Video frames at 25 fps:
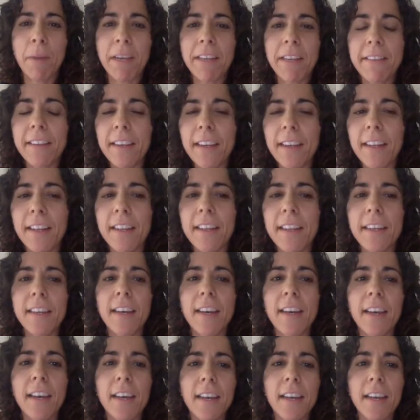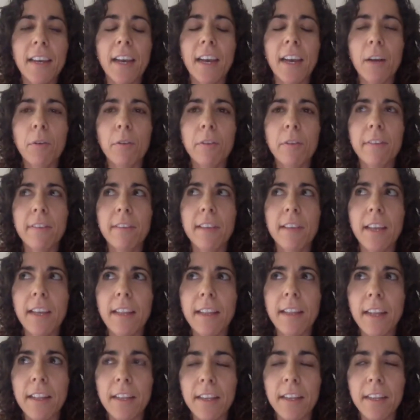Basically, I would
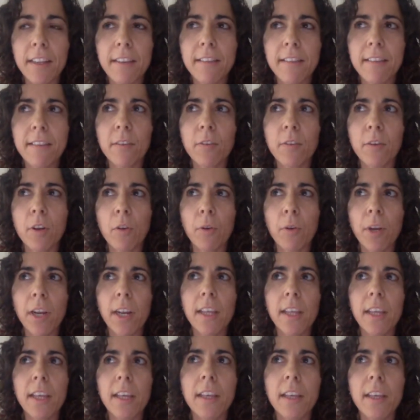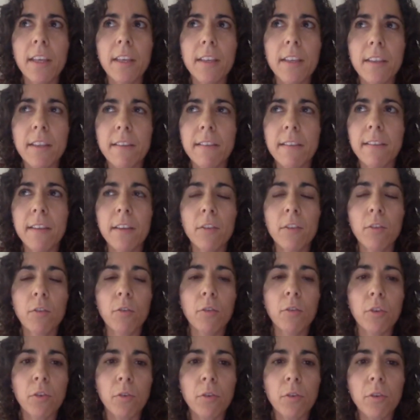say that it's really easy
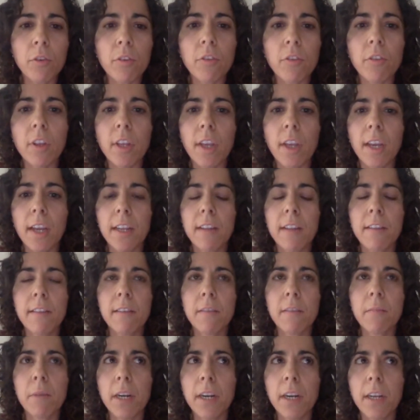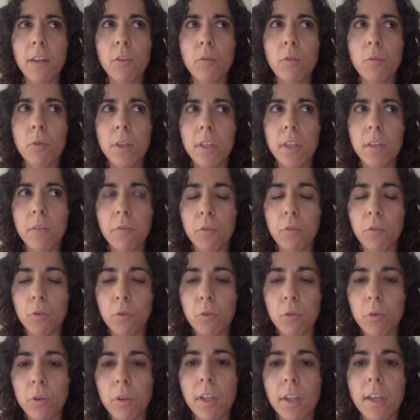to use, and it's a very intuitive
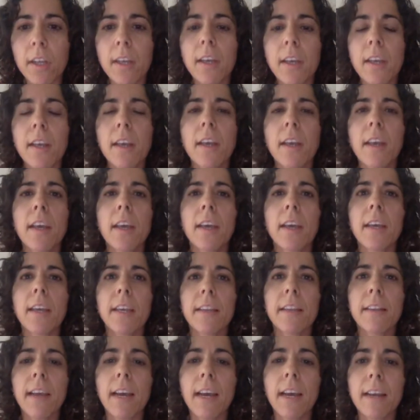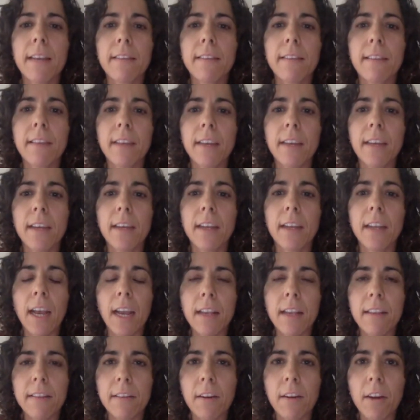tool. It has a
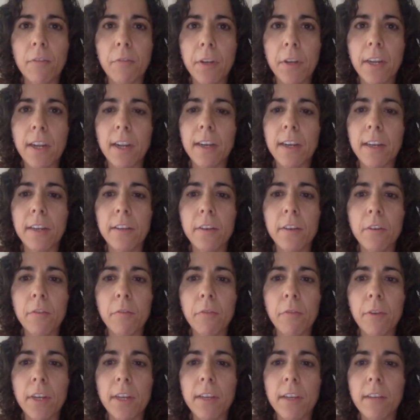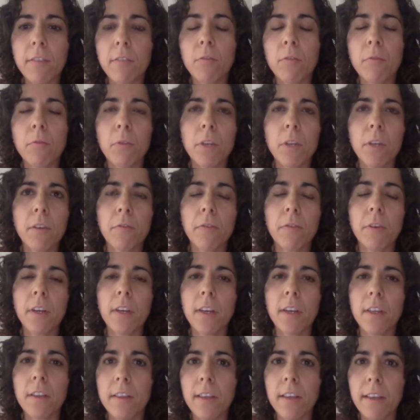nice graphical interface with
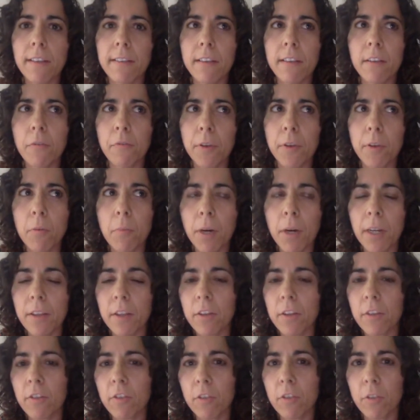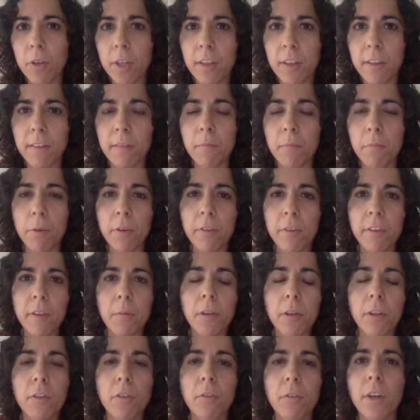just a few buttons, so it's
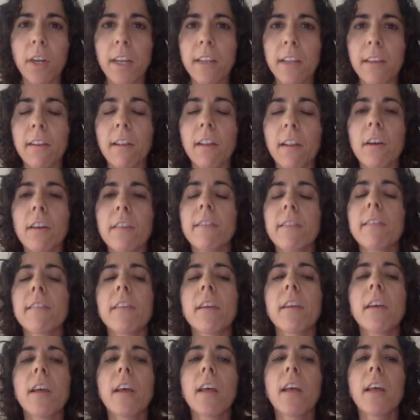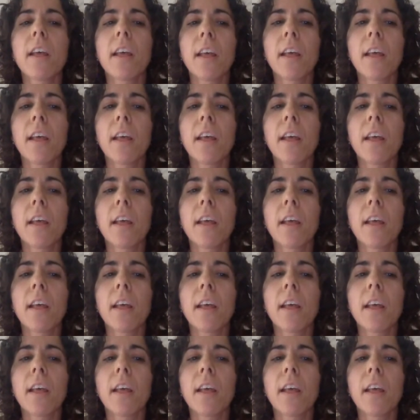impossible to get lost.